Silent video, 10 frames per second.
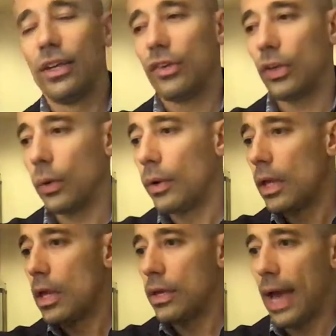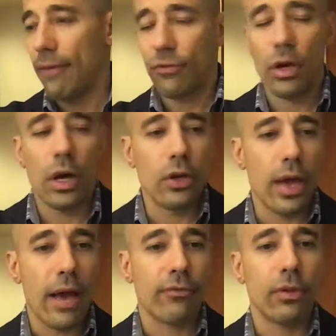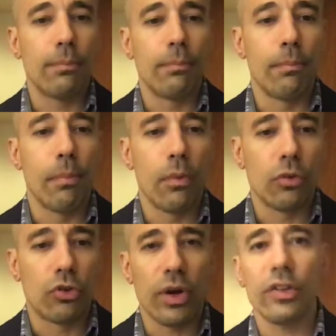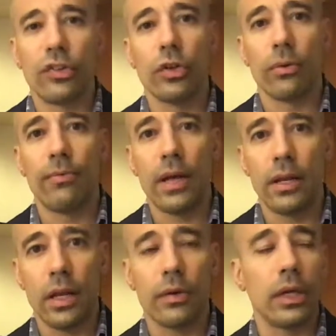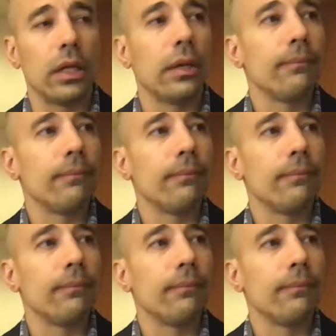So you have to trust your veterinarian.